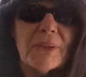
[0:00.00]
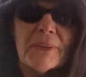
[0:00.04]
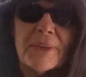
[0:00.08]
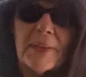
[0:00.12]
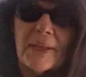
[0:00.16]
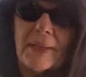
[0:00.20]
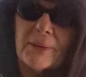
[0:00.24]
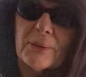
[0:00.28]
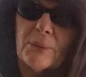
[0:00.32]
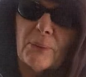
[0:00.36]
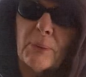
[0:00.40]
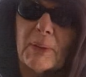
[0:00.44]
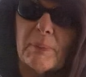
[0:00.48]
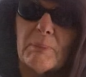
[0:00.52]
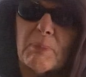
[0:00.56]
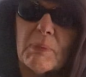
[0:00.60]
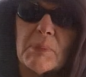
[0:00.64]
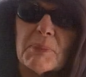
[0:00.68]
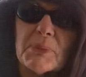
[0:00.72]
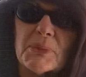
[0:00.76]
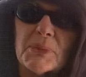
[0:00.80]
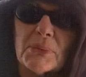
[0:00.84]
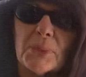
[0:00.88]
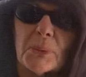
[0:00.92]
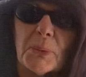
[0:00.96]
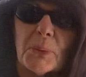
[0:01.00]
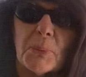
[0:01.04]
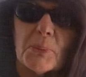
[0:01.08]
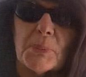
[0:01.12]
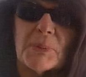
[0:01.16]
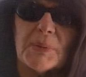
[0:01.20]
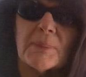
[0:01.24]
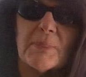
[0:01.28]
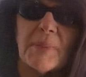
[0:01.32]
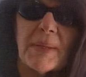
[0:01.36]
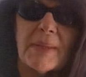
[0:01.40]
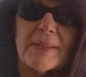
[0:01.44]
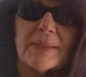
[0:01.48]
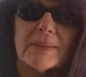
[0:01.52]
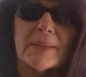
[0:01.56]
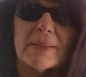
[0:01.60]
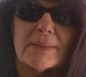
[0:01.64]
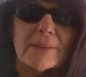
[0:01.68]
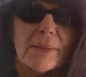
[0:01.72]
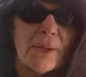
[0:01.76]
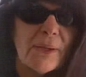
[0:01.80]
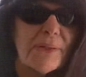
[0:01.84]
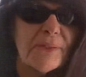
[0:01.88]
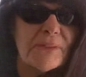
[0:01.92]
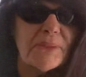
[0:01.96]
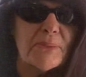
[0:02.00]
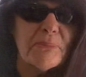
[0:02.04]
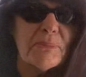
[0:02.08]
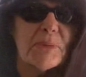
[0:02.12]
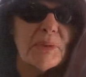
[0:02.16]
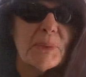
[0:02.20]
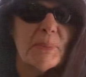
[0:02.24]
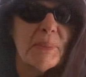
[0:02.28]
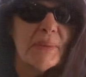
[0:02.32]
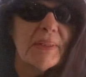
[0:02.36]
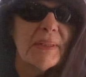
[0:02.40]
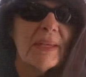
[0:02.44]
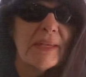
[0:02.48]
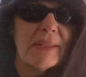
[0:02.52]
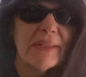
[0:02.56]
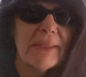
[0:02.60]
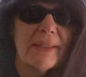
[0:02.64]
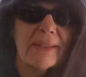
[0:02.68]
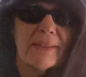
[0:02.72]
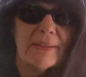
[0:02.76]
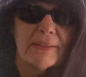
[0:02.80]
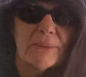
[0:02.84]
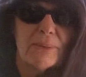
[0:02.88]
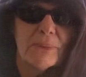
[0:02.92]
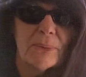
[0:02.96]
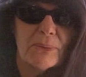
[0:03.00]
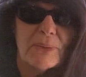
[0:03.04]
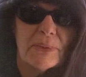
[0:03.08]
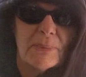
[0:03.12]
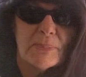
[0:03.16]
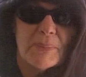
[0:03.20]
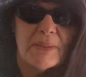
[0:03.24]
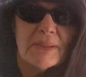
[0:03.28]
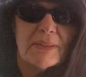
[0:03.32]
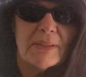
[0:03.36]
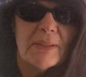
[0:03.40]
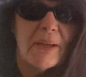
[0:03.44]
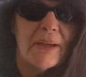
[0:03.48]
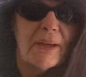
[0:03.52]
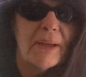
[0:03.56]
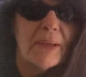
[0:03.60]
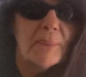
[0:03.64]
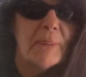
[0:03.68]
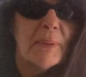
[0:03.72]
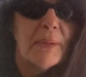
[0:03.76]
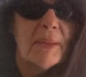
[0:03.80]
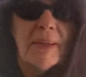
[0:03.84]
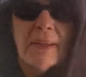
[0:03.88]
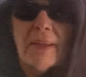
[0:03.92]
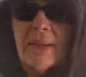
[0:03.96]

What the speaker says: that Grammy Snoops makes this awesome spaghetti at Christmas time.